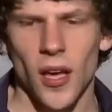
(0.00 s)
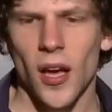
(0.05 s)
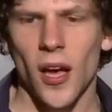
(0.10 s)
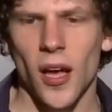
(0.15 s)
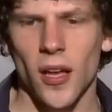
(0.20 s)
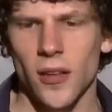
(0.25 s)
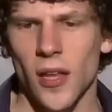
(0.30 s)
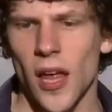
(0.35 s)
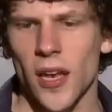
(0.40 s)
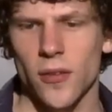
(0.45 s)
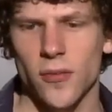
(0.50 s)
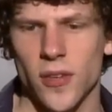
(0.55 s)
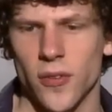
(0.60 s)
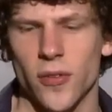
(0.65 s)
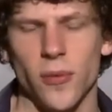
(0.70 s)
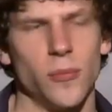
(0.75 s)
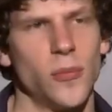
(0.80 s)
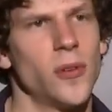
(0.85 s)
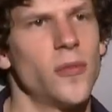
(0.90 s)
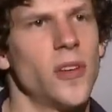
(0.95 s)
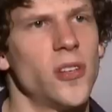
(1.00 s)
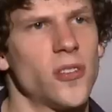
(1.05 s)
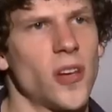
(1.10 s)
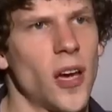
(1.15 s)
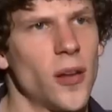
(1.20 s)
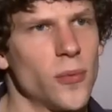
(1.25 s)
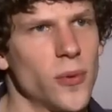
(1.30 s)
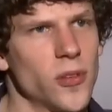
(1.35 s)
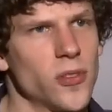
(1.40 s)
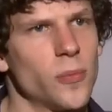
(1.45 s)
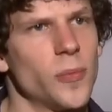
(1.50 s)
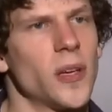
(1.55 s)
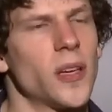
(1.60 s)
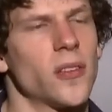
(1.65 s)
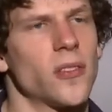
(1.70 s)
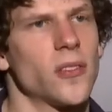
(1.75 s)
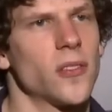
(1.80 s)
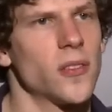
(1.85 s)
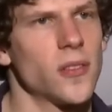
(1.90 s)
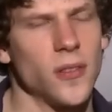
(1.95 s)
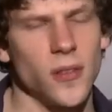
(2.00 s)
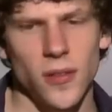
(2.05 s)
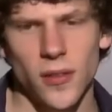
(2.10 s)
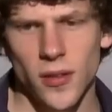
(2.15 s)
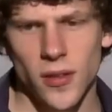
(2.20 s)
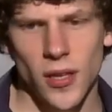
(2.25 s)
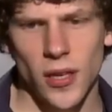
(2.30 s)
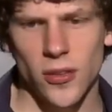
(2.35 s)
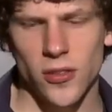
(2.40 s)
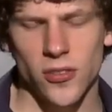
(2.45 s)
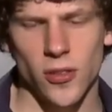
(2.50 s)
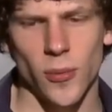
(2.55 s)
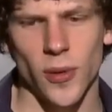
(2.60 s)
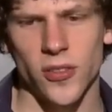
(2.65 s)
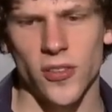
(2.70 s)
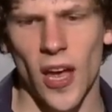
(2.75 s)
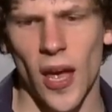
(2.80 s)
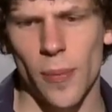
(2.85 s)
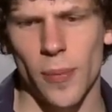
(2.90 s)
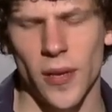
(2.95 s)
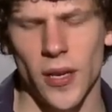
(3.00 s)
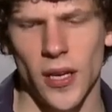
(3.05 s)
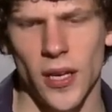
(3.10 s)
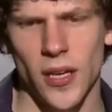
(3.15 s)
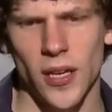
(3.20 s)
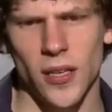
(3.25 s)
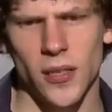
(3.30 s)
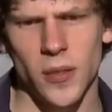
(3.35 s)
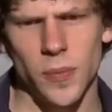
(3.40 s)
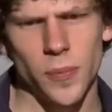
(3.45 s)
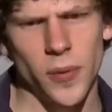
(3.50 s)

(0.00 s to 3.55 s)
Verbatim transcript: a lot of different movie genres because there's so much happening in it.